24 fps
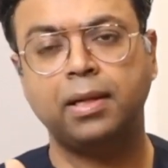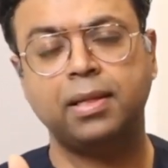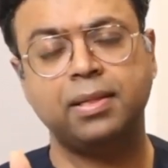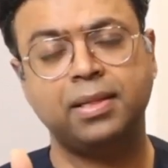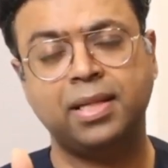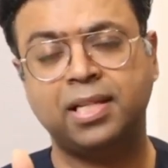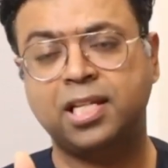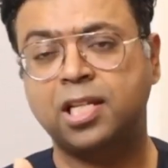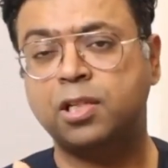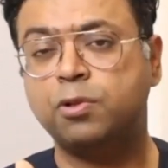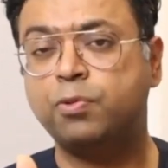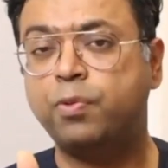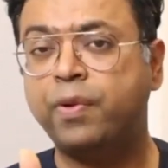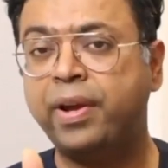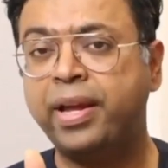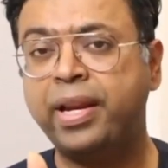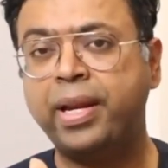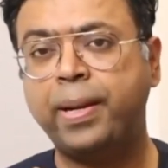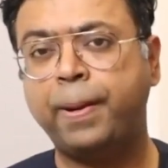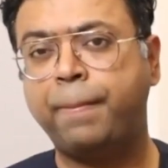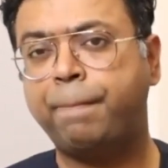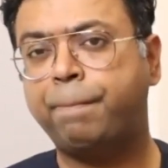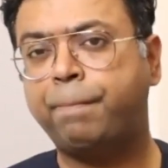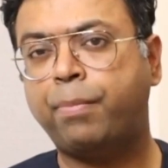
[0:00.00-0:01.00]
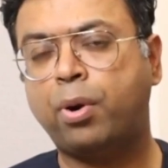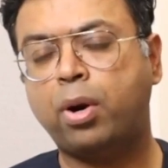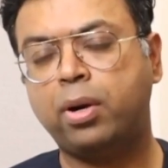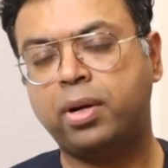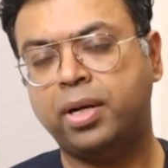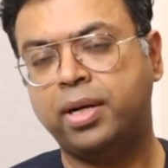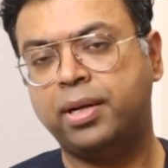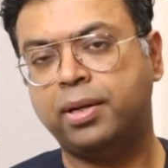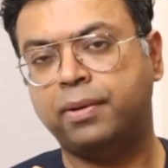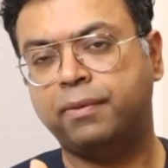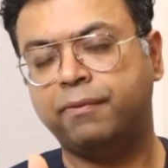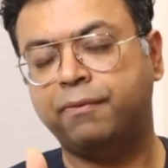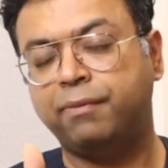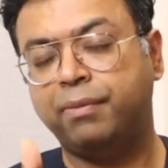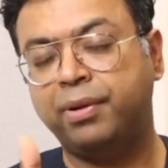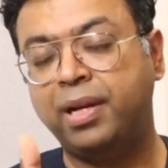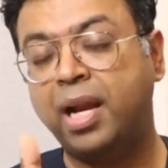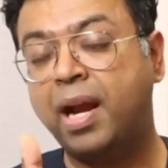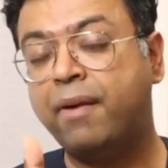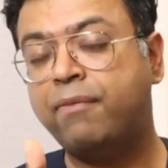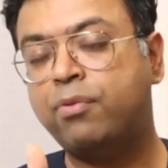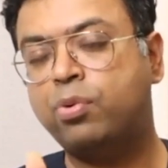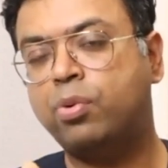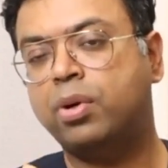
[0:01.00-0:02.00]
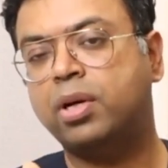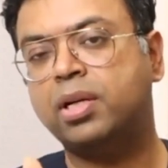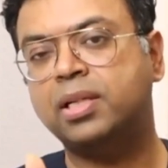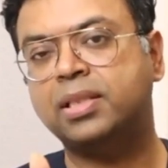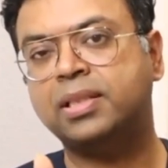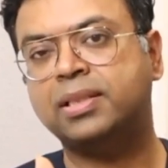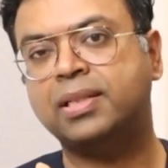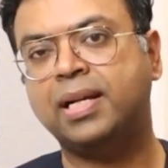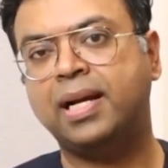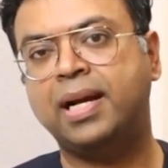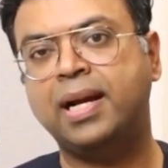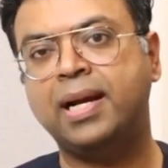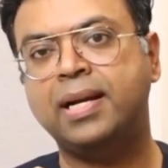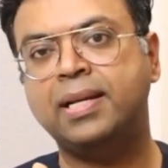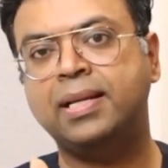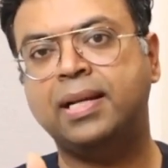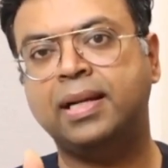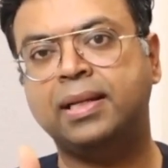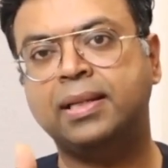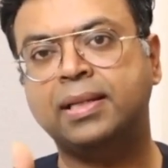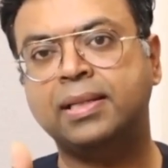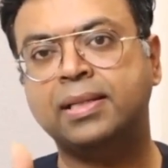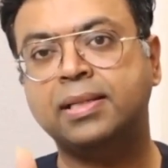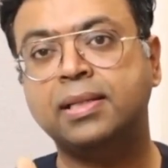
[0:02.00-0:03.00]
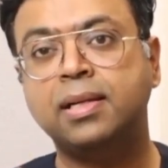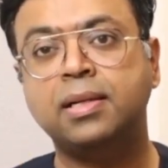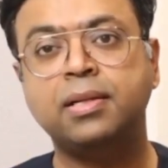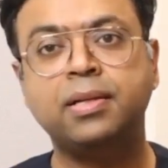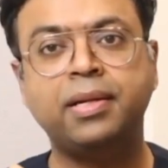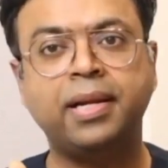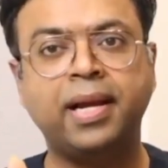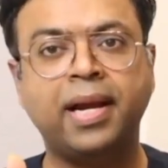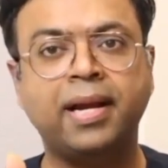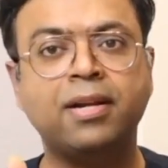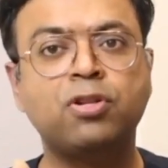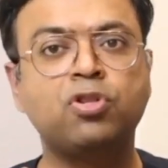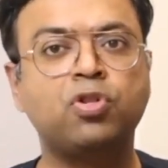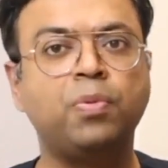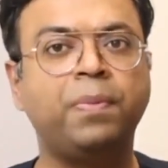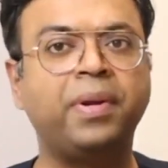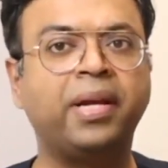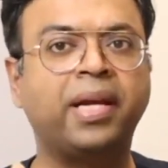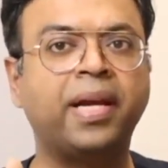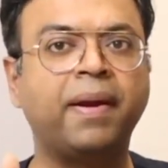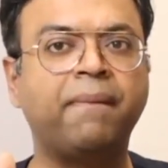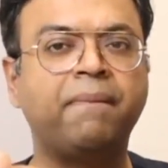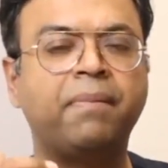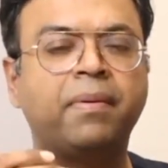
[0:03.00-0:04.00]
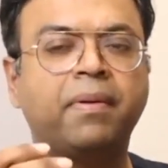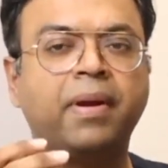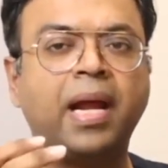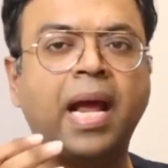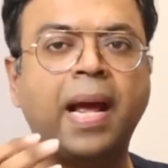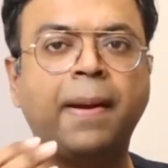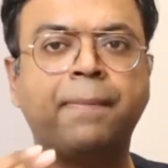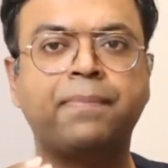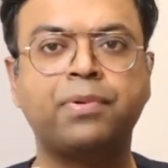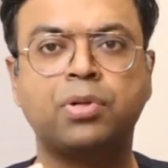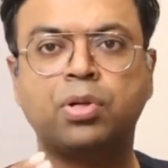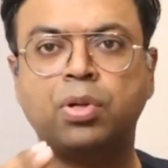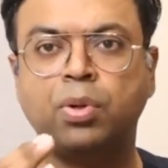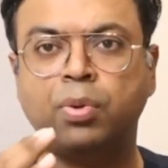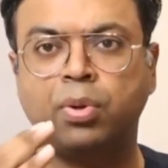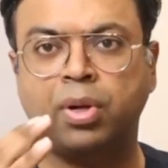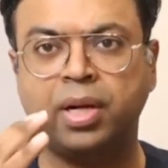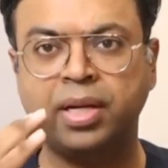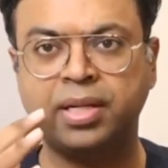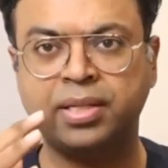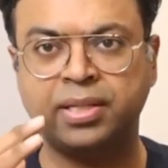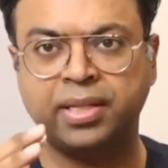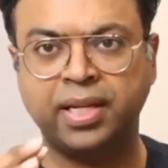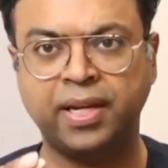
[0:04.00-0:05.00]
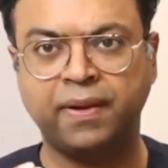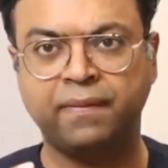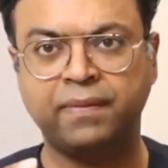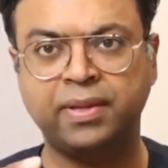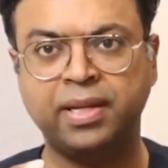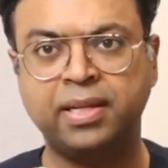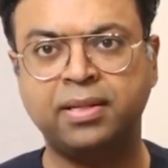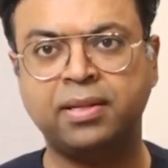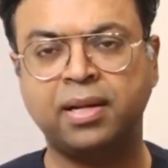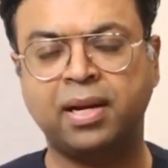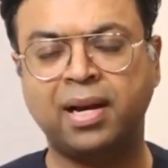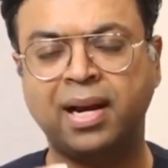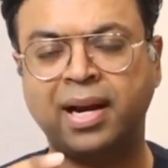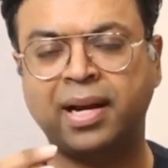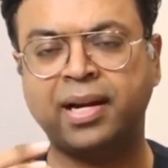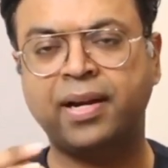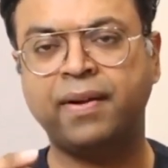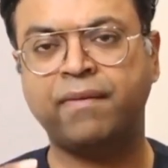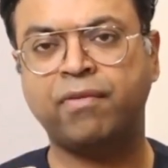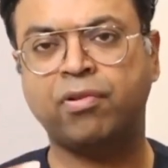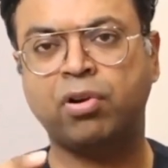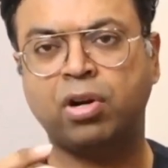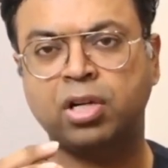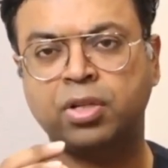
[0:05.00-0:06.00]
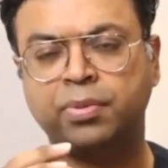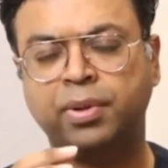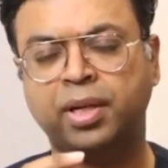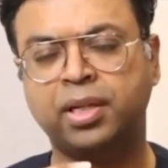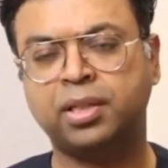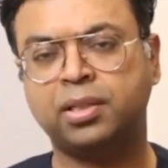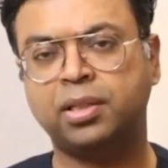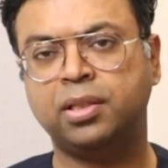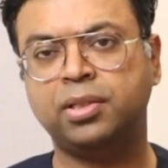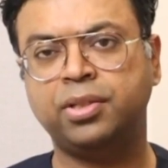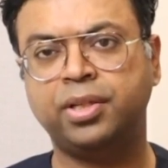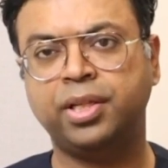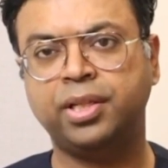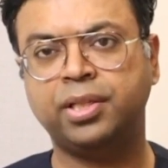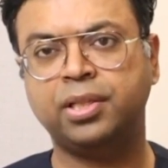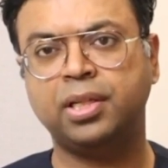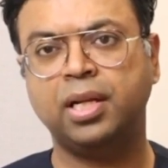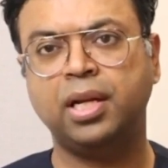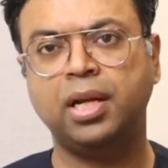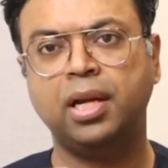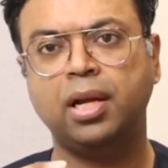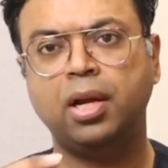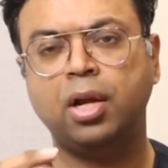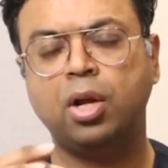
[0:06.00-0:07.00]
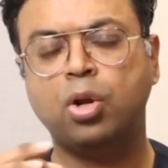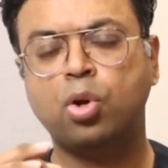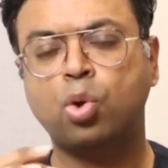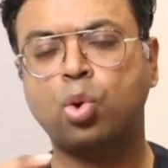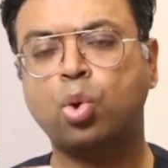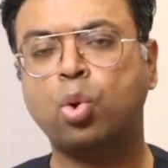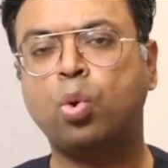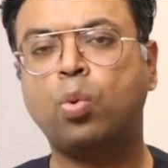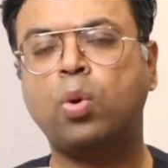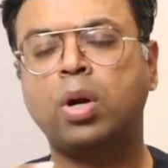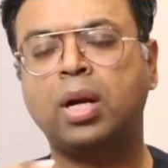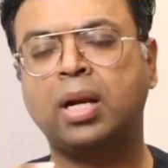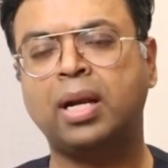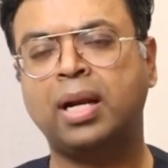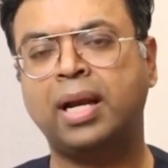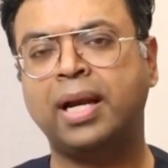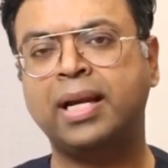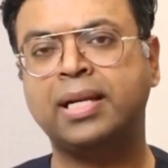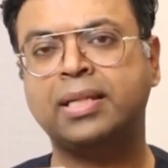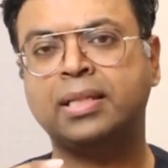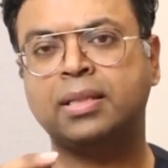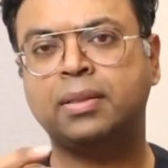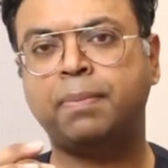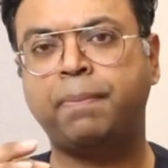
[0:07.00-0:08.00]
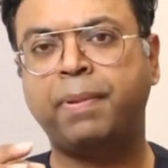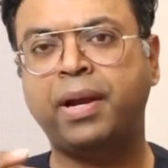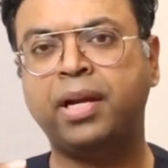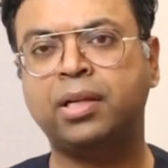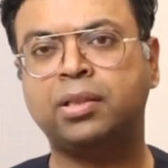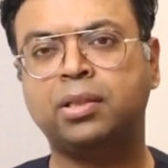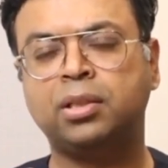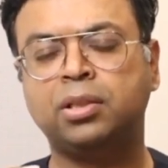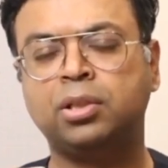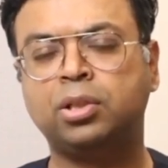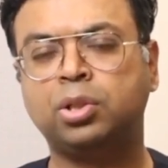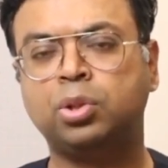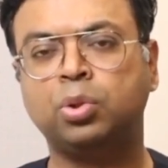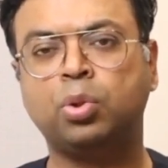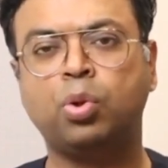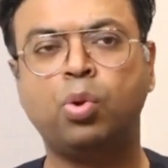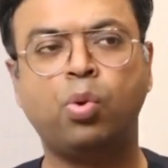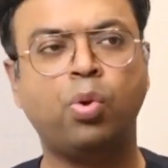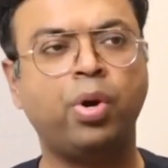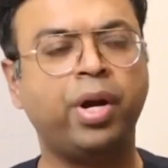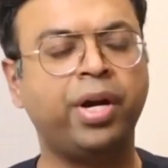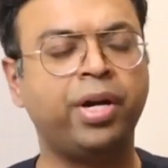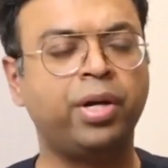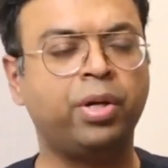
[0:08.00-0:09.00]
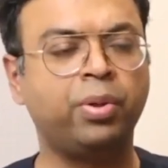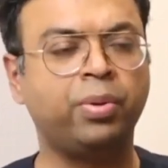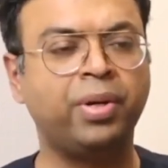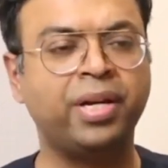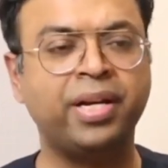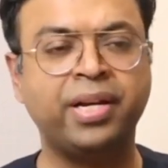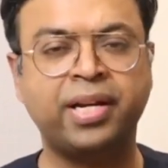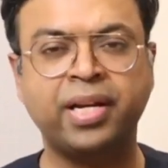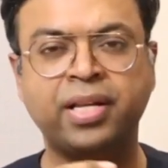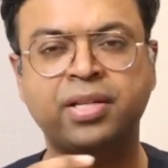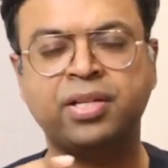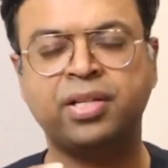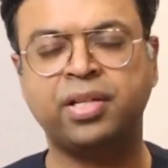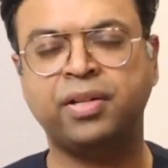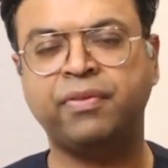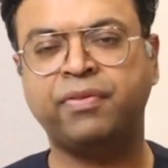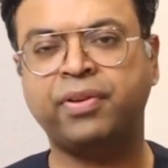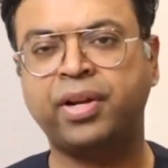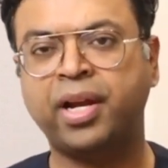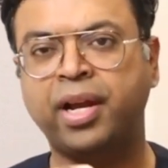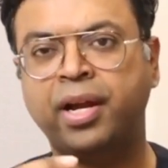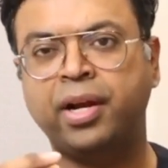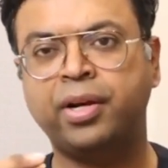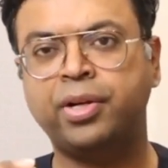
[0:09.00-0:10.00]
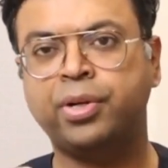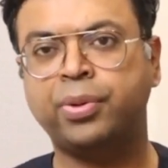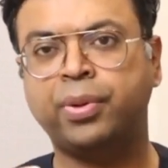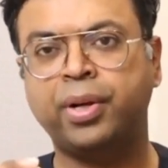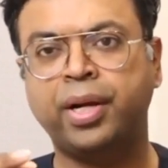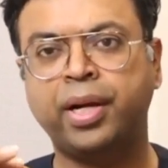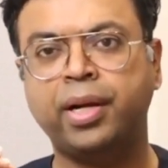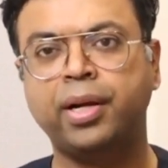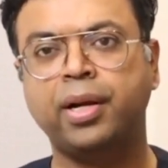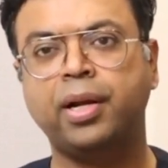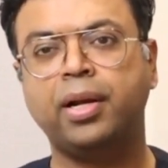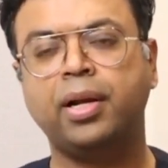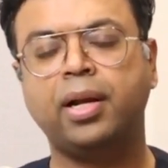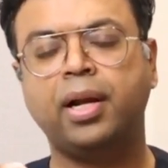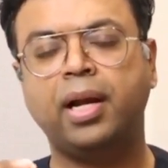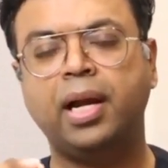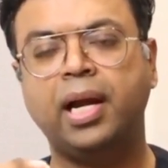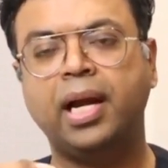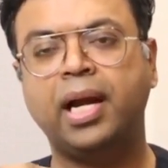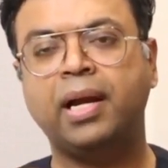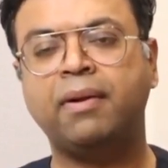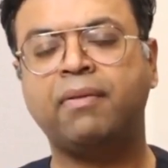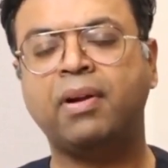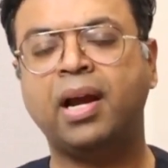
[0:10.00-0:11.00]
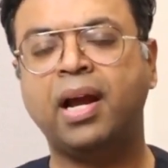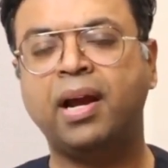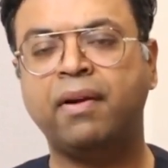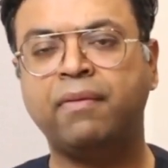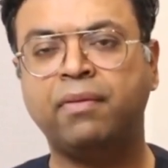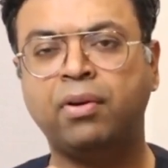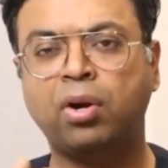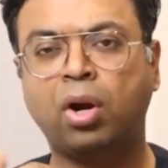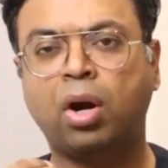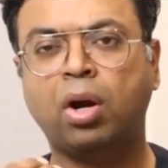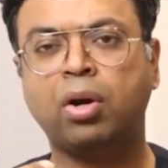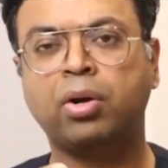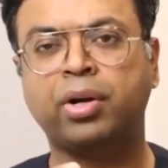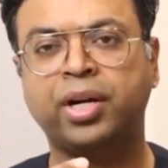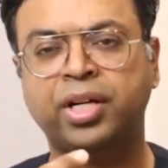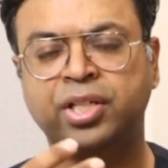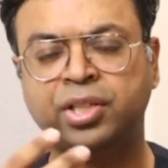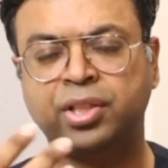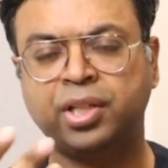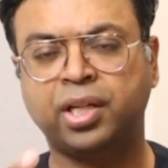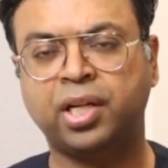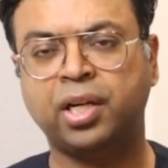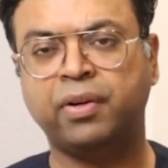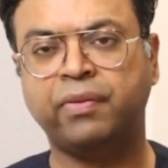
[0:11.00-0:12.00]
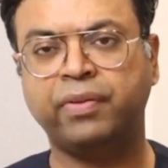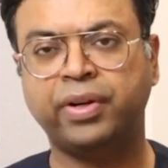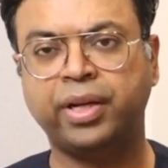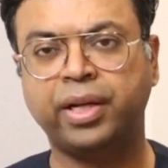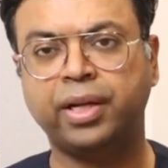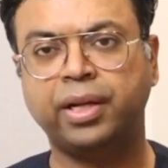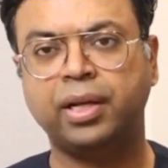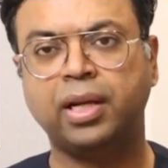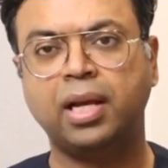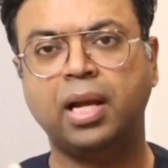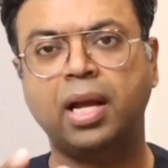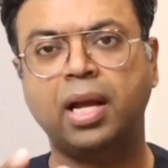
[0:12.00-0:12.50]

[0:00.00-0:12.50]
This is very important. We have to understand that the surgery has to be kept absolutely safe. These are elective cosmetic surgeries. No one likes patients to go into intensive care unit and have long risk recovery.